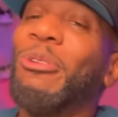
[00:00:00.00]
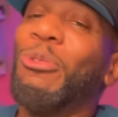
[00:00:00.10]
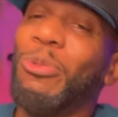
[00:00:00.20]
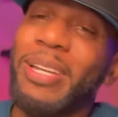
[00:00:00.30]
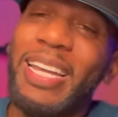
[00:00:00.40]

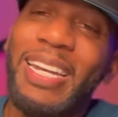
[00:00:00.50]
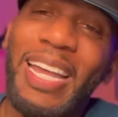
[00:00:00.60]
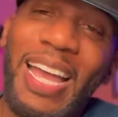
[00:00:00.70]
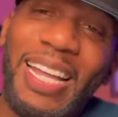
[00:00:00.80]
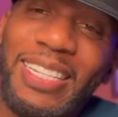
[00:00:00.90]
we getting
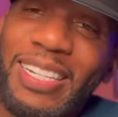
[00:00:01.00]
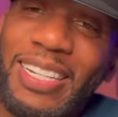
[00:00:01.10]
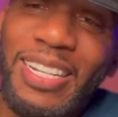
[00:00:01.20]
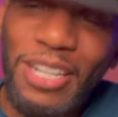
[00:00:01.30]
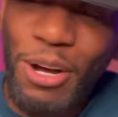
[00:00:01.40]
down to the
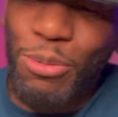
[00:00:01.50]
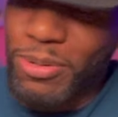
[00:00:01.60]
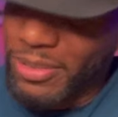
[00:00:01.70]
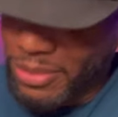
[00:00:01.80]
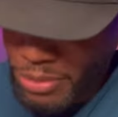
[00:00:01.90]
good
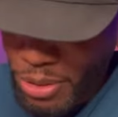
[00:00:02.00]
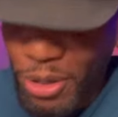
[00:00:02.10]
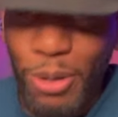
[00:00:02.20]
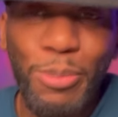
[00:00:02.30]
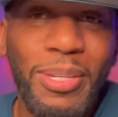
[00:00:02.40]
ones. You
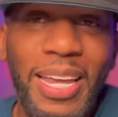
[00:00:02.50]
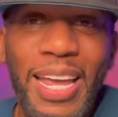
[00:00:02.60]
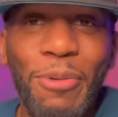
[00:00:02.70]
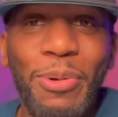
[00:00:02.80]
know what I'm saying?